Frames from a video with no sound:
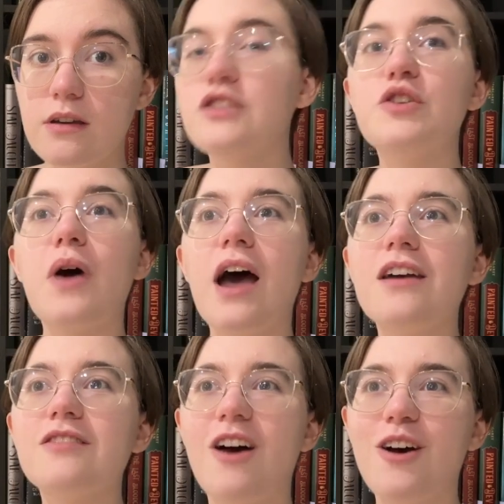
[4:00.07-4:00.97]
So I
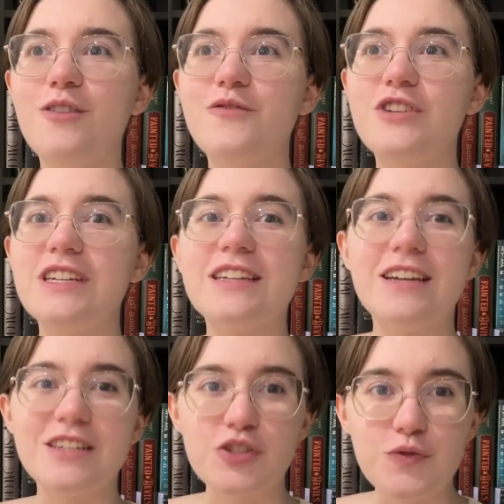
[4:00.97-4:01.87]
loved
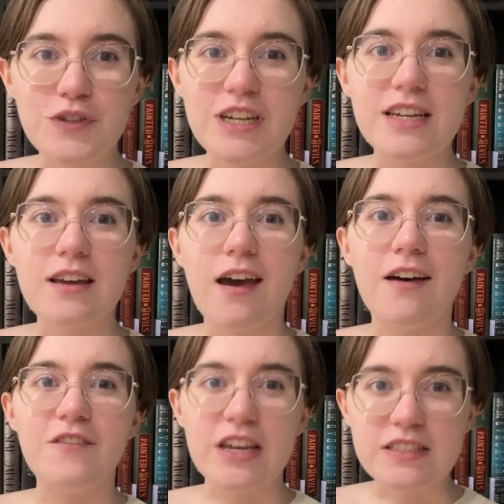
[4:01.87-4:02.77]
getting to read a
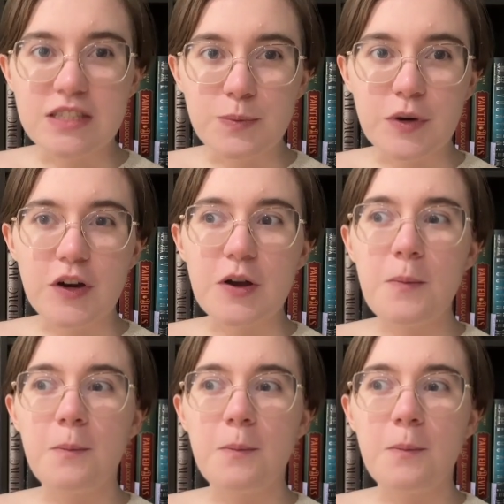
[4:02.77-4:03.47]
fantasy book